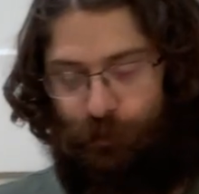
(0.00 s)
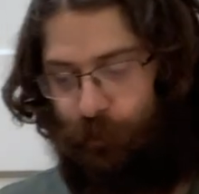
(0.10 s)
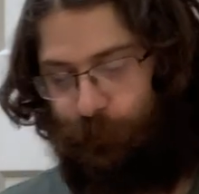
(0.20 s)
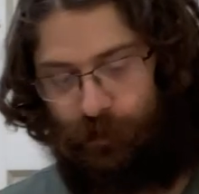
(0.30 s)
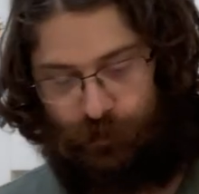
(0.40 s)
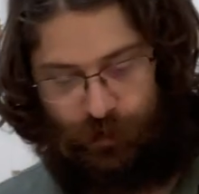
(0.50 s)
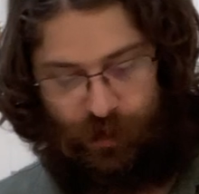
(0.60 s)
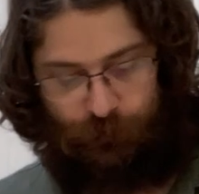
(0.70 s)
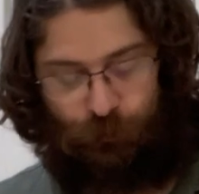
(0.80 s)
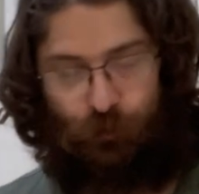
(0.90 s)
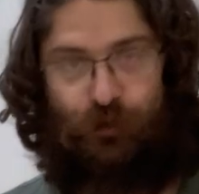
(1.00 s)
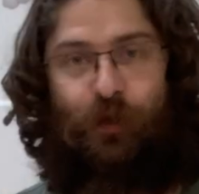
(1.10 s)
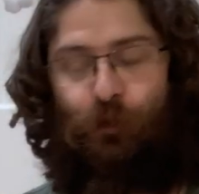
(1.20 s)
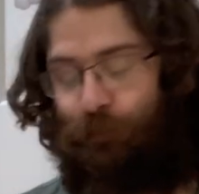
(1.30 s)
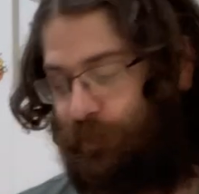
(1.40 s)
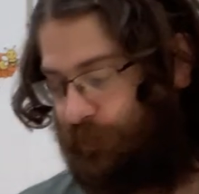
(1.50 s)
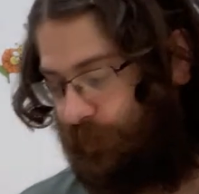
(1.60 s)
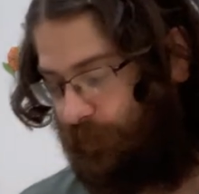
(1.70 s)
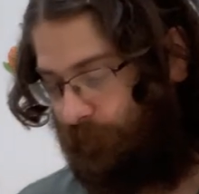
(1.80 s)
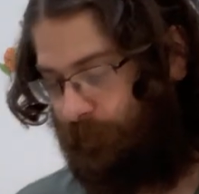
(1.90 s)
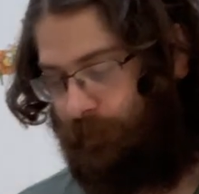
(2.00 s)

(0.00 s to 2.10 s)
butterfly is going to have gross fingerprints on it.